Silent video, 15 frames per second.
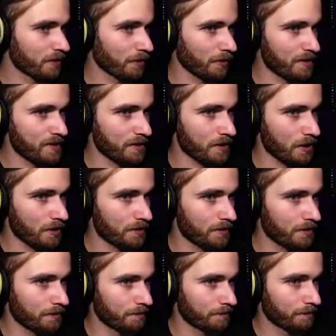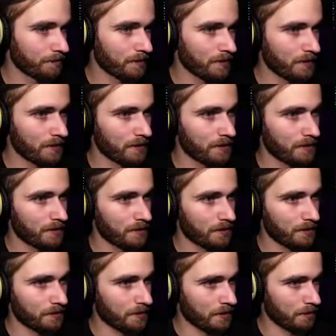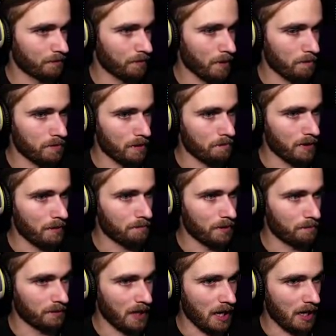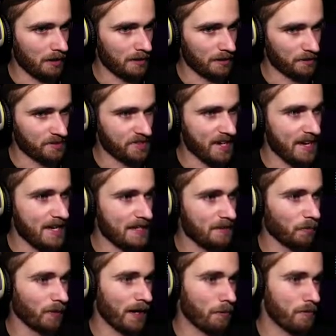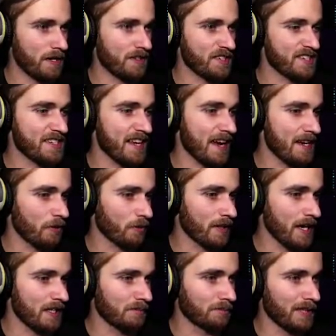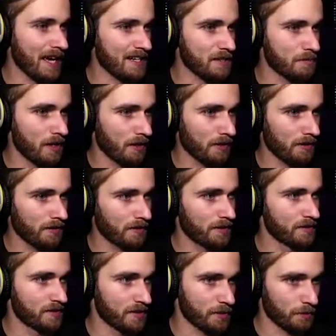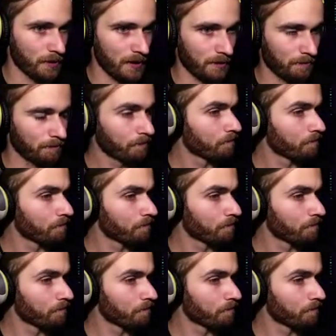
what's it called? The blah, blah, blah, blah, blah. It'll say it when I read the sign, okay? The blacksmith is this way.